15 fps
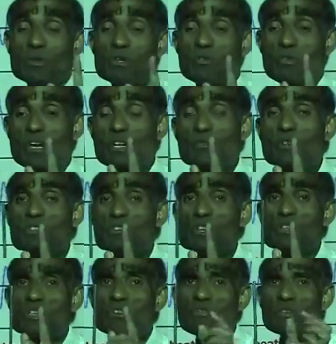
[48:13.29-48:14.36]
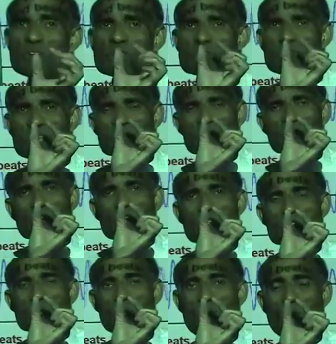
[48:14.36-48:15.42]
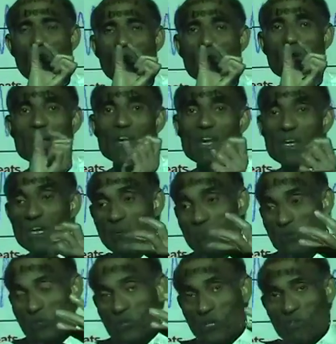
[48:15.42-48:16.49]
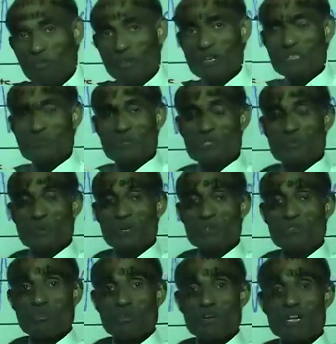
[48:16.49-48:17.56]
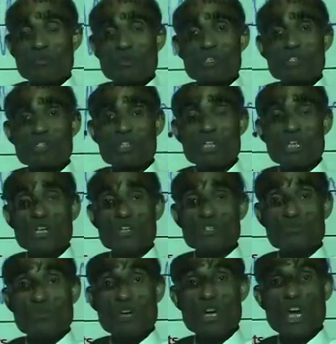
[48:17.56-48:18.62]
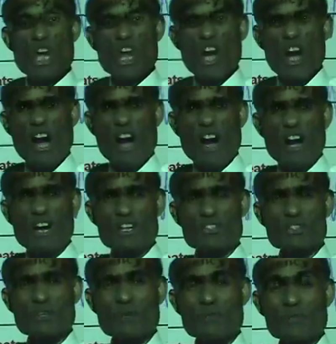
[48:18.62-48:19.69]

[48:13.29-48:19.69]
The frequency difference must be very small. If the difference between the frequency is very large,